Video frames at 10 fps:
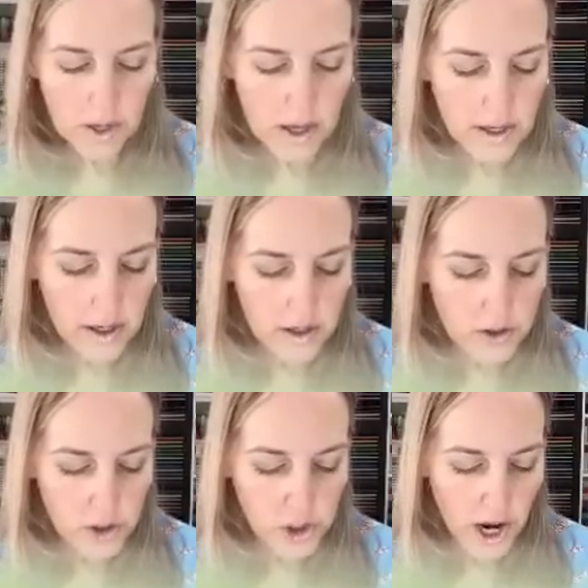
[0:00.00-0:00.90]
And
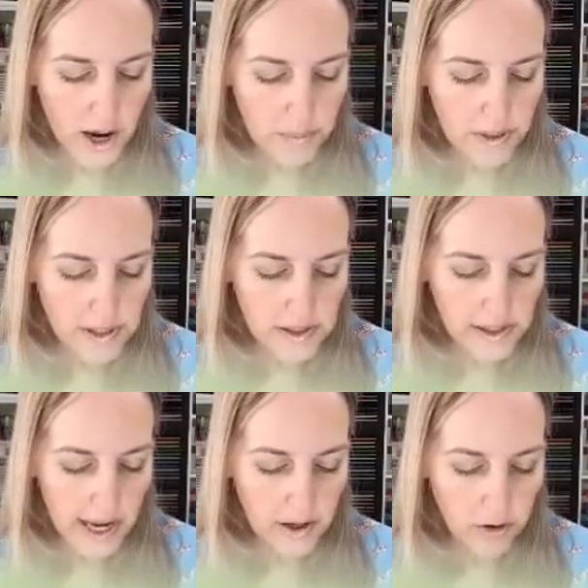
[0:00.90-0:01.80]
under shop is a
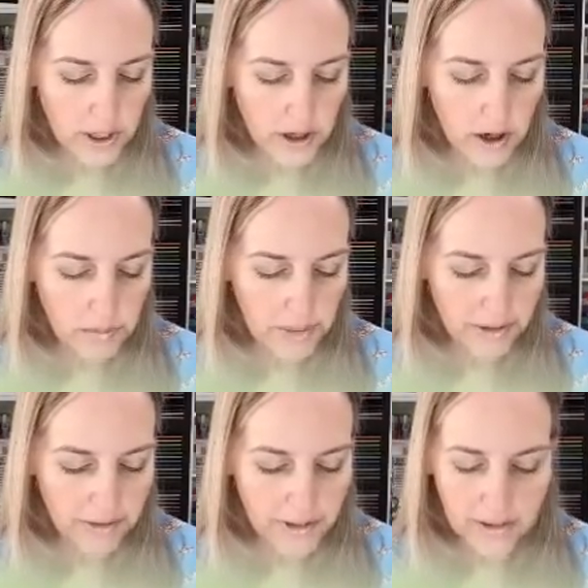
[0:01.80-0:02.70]
category called My
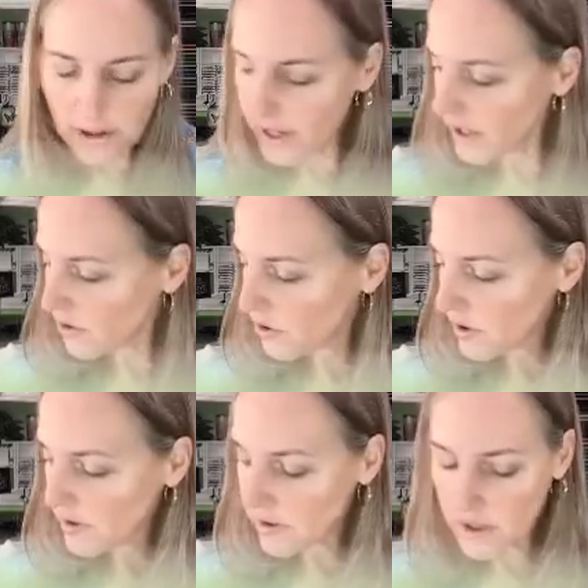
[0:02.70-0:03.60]
Favorite
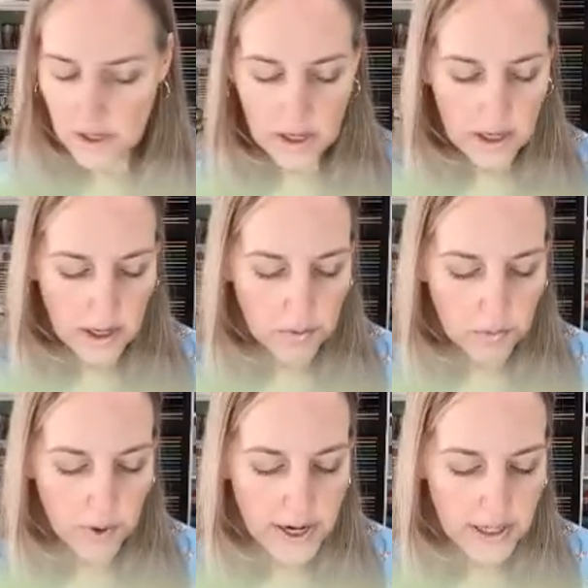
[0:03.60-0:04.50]
Extras.
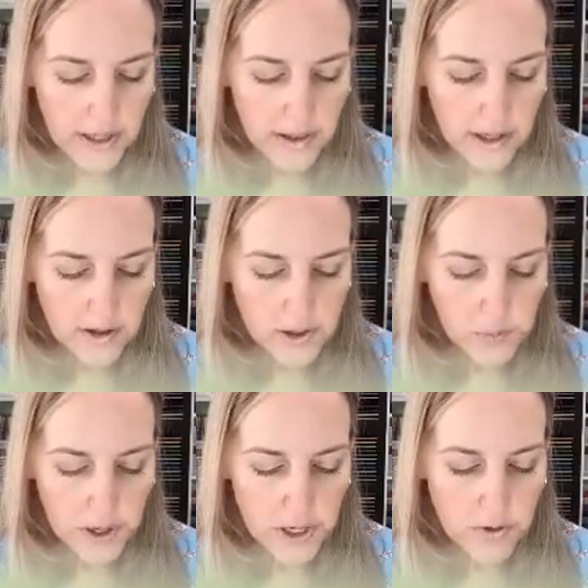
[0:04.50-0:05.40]
And right in there is
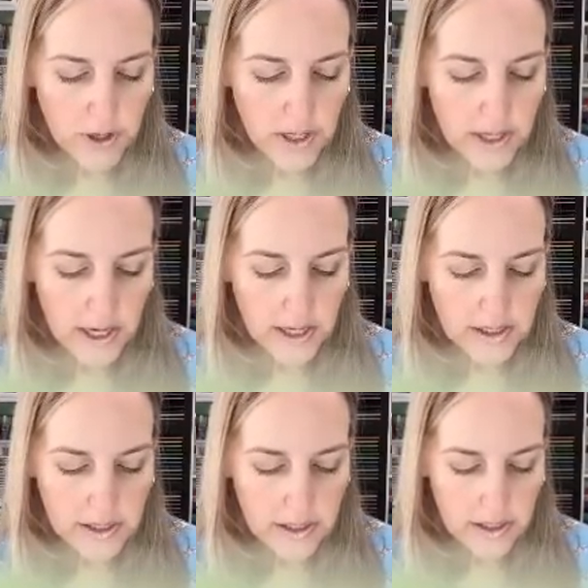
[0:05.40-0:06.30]
where you can
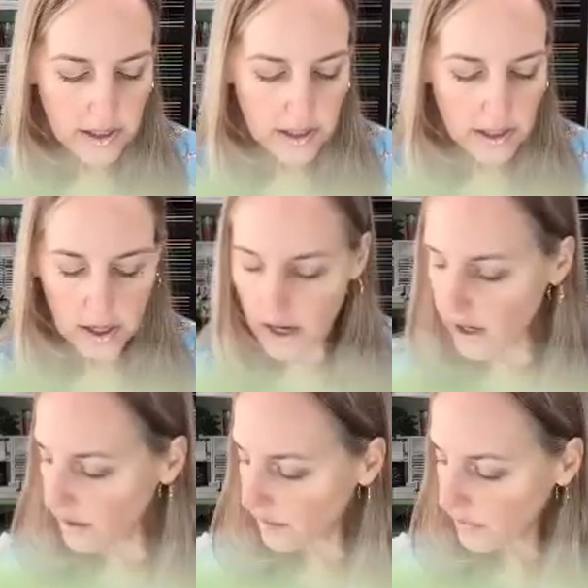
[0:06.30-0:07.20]
get,
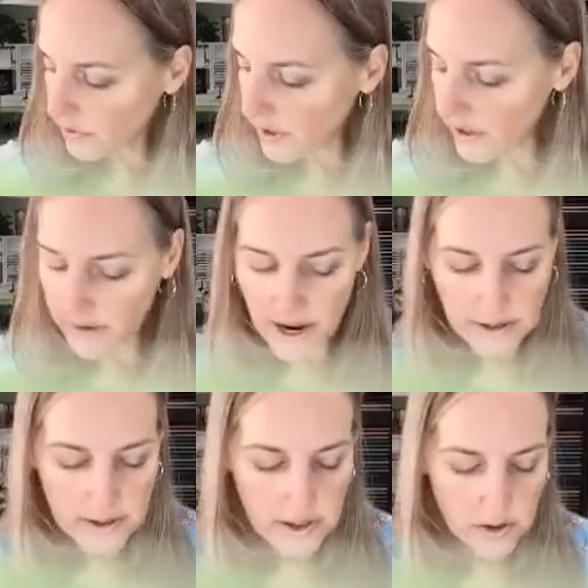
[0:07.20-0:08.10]
you can have
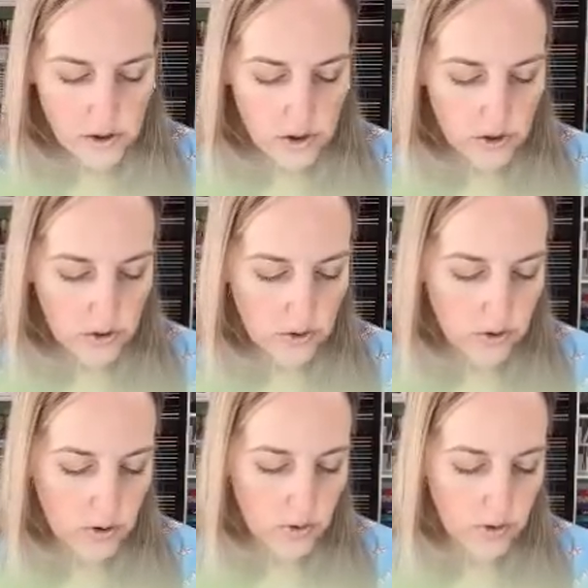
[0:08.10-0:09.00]
access to,
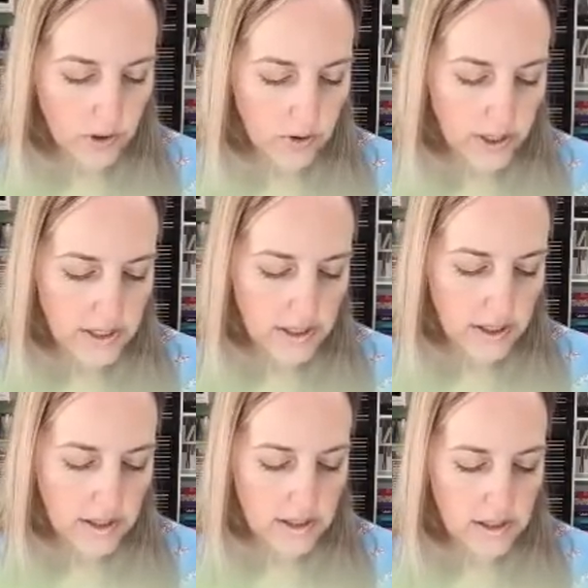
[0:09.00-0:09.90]
oh, you know what I
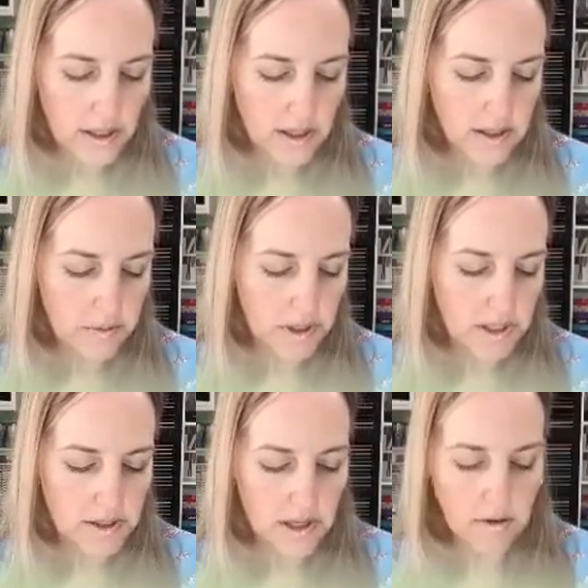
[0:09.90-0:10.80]
did? I did tuck some of
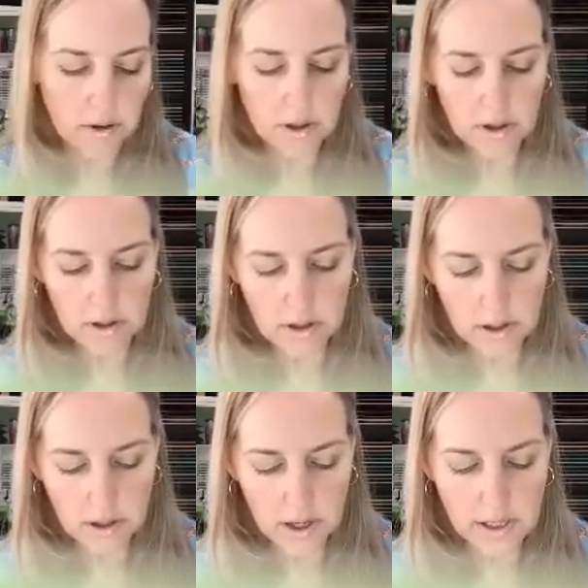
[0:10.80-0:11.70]
these down.
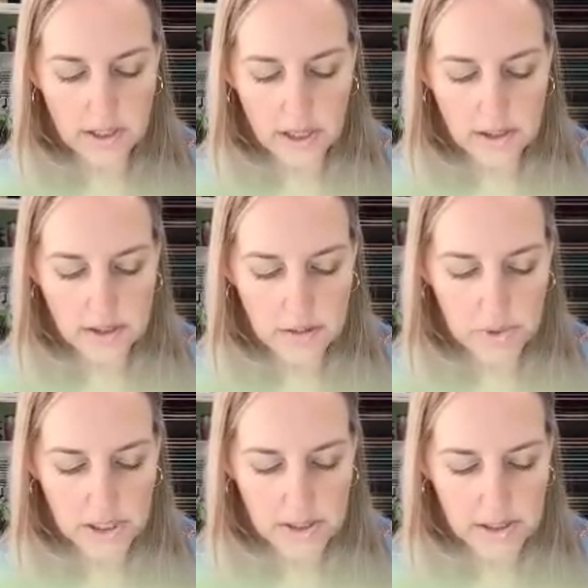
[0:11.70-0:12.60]
I tucked some
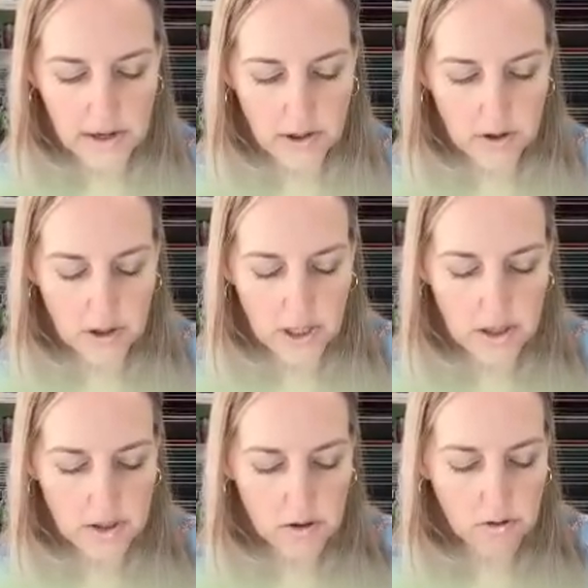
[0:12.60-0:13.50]
of these down underneath
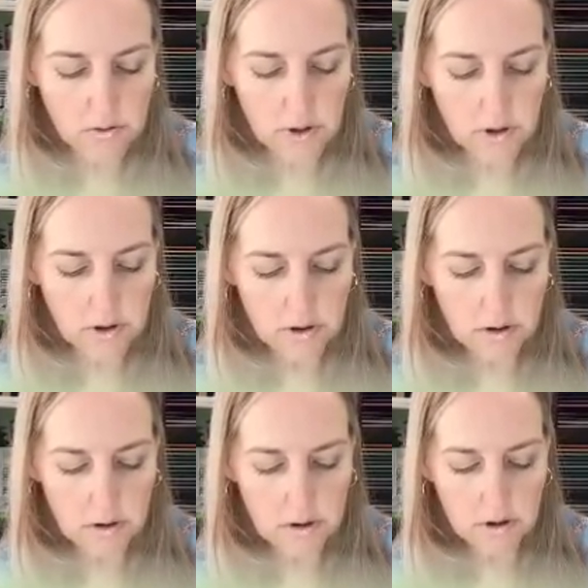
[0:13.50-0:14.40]
this oval.
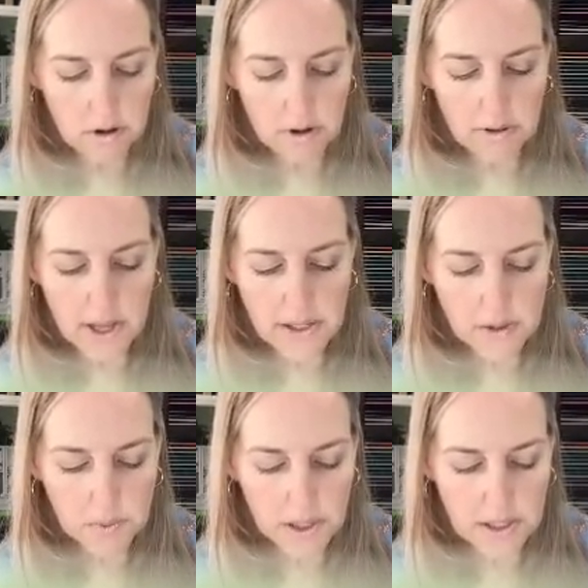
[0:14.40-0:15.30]

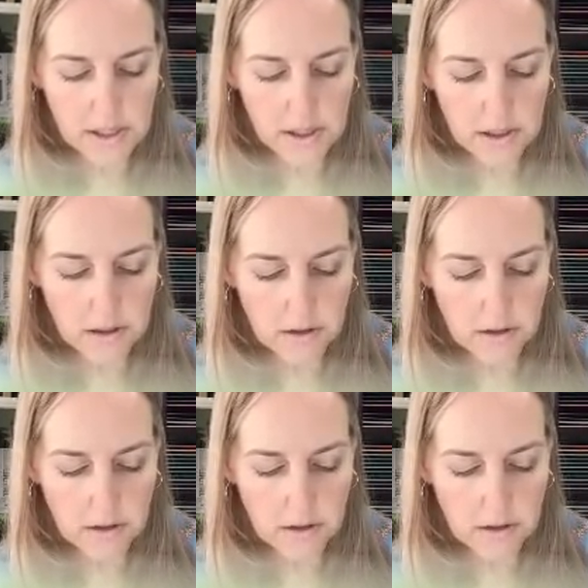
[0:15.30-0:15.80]
That's what I did.